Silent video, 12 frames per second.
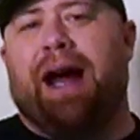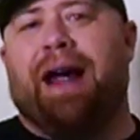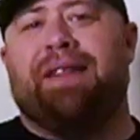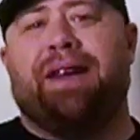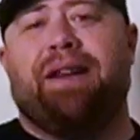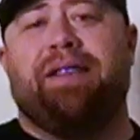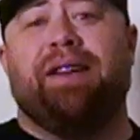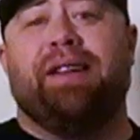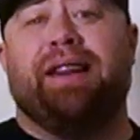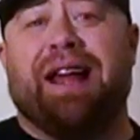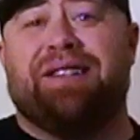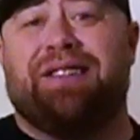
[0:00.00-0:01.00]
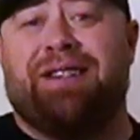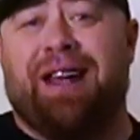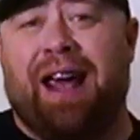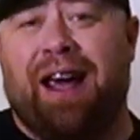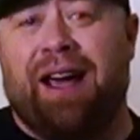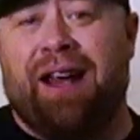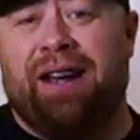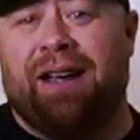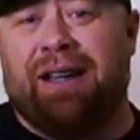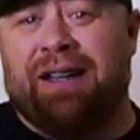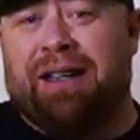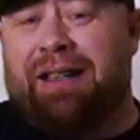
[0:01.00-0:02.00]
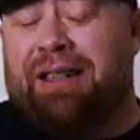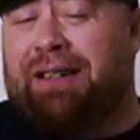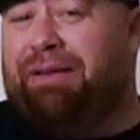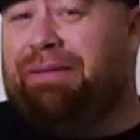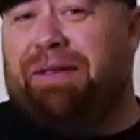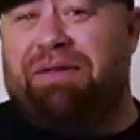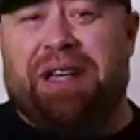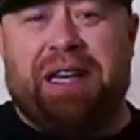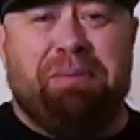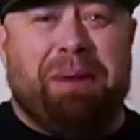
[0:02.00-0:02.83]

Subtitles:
And then in the last 10, 15,